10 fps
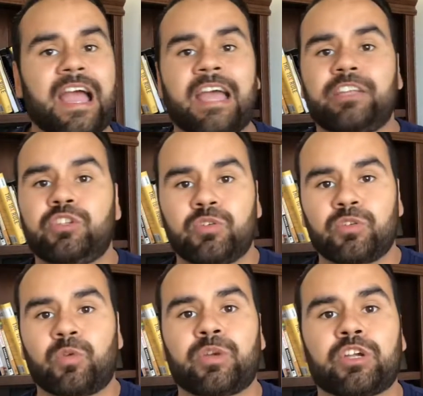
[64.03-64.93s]
at and you don't
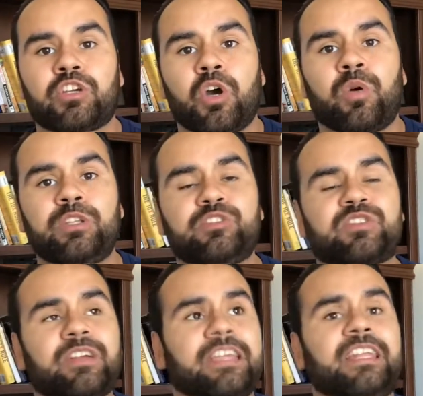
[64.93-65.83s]
know where you're going, you
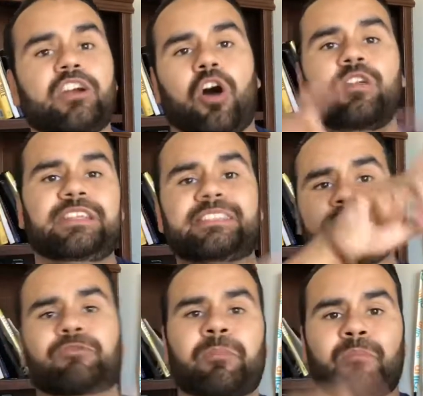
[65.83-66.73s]
start hitting all these
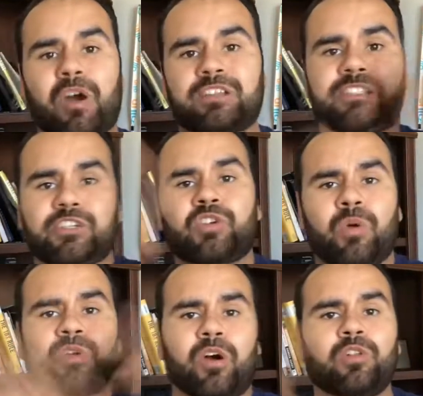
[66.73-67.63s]
different marks and you're
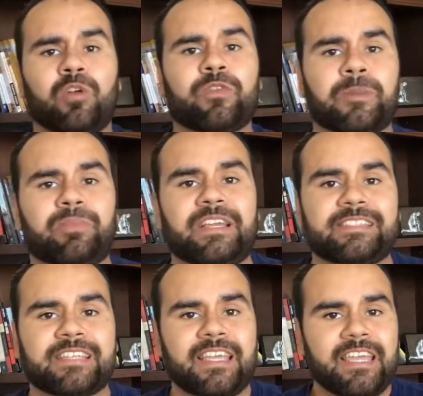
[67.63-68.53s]
going all over the place
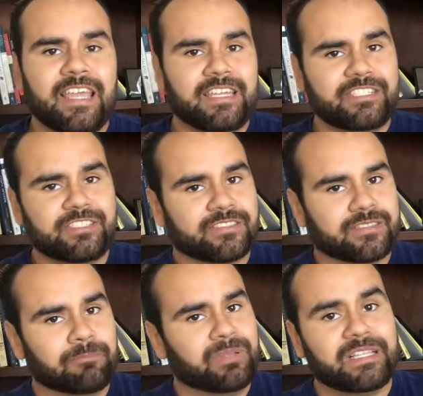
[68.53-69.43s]
and it's just
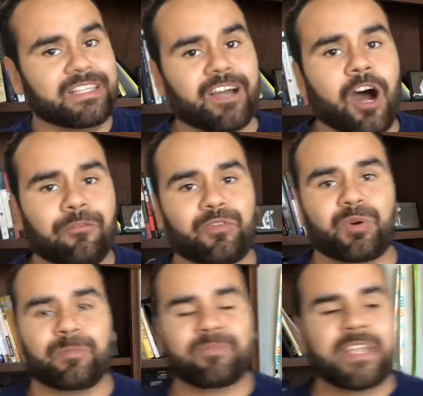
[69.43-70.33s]
completely
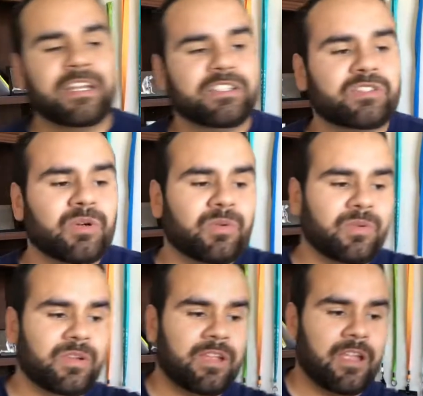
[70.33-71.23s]
awful. So
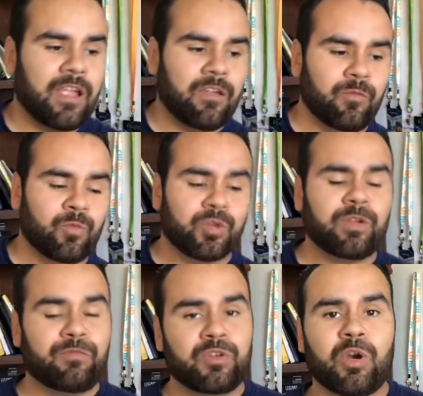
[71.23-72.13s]

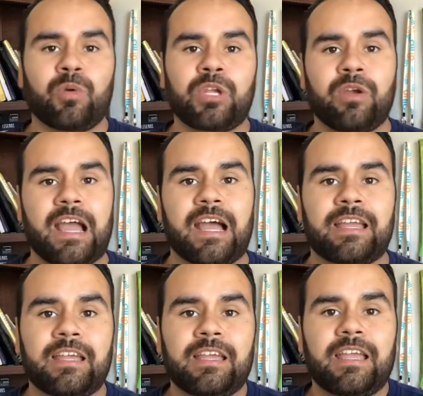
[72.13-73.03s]
if you know where you're at
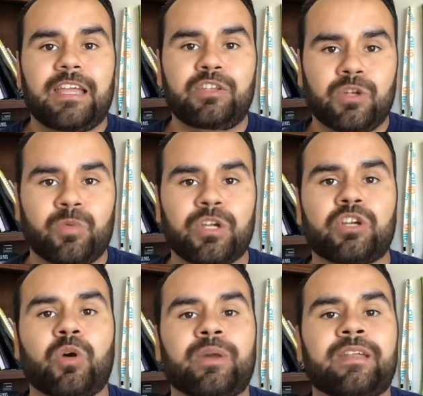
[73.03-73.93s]
and you know where you're
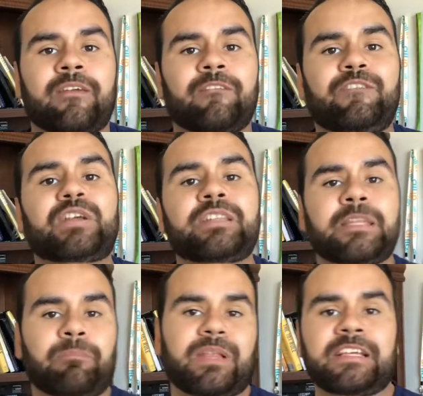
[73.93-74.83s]
going, fill in the
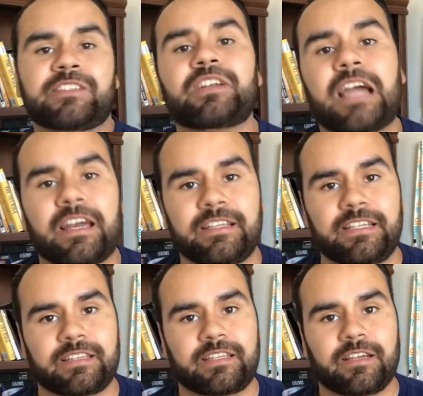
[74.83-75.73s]
blanks on how to
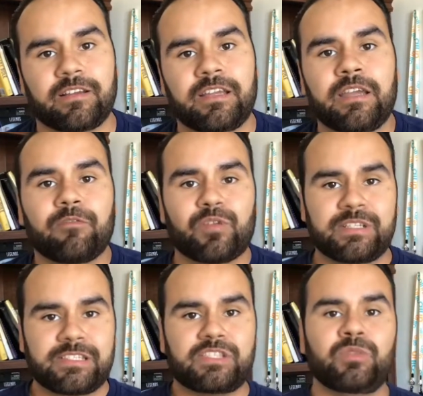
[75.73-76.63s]
get there. For
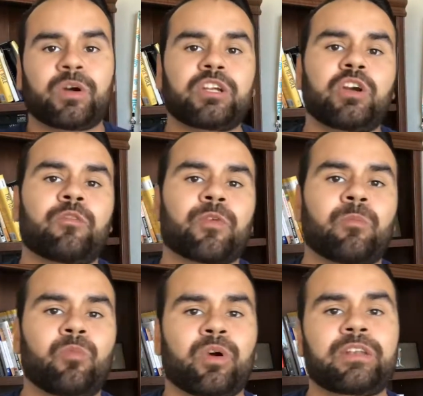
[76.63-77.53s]
instance, you want to go from
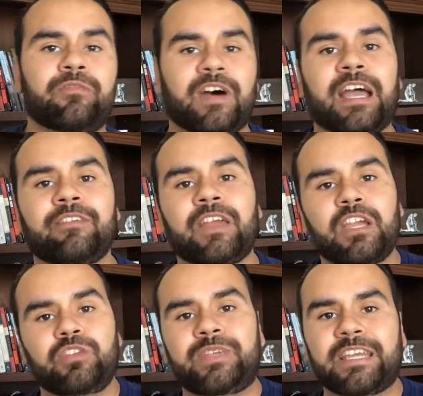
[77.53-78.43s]
1 to 5,
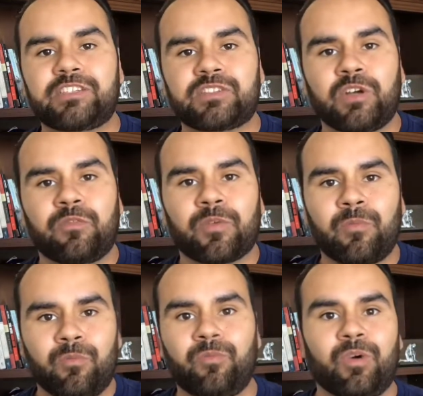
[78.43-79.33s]
you can't just go from
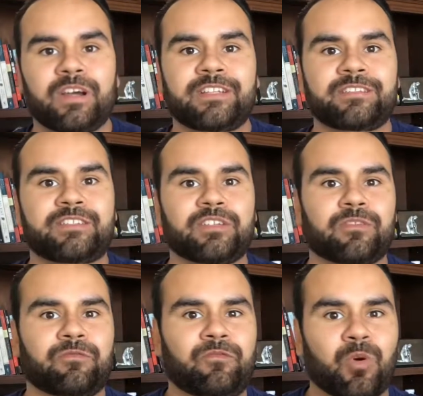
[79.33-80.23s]
1 to
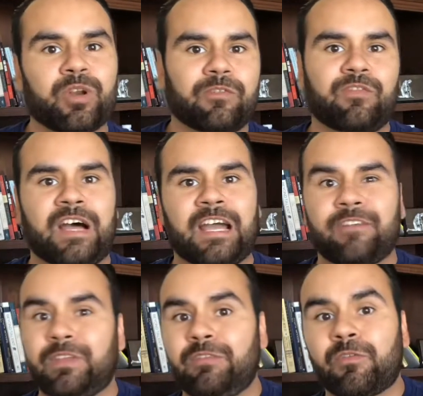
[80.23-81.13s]
4 to 5,
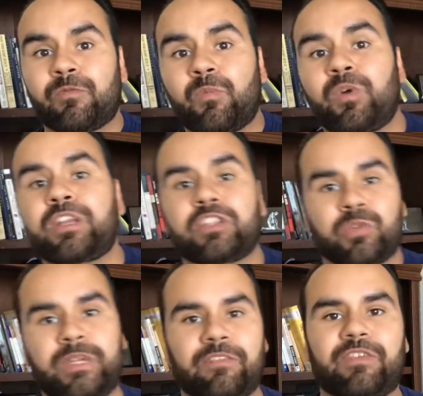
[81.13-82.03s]
even from 1 to
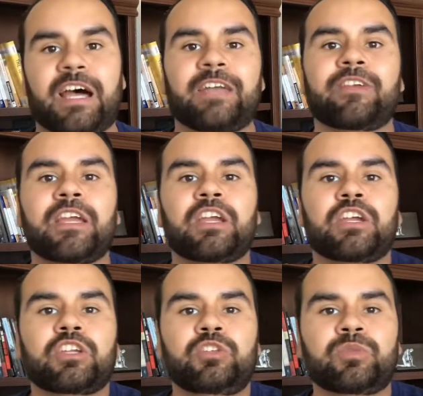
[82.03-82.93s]
3 to 5.
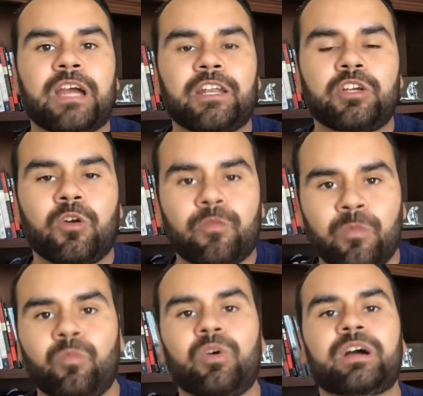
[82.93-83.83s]
You got to go
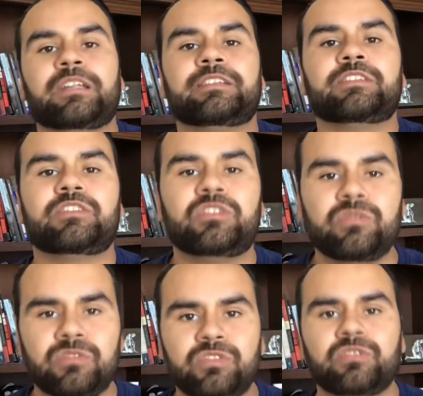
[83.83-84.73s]
from 1 to
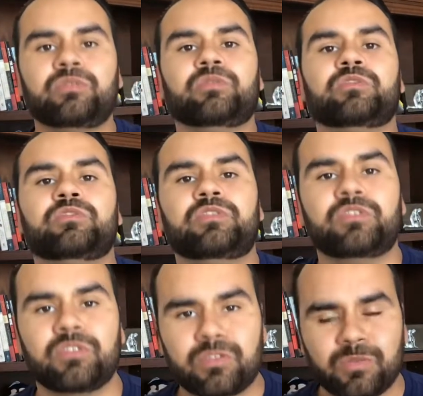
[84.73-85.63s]
2
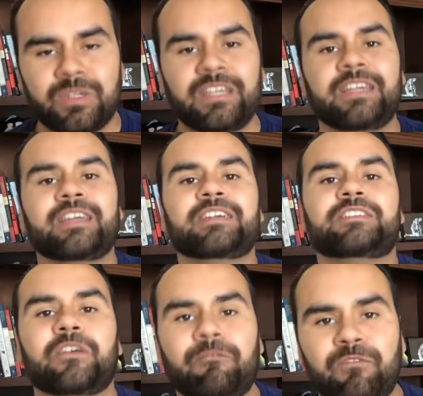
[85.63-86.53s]
to 3
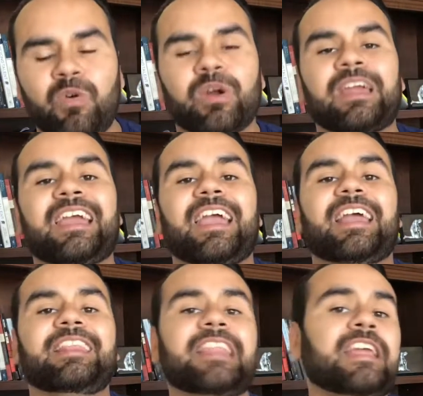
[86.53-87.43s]
to 4,
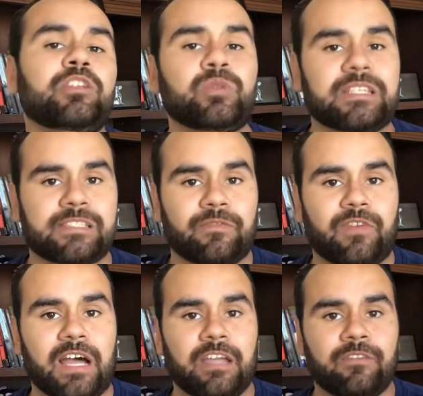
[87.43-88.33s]
and then you get to 5.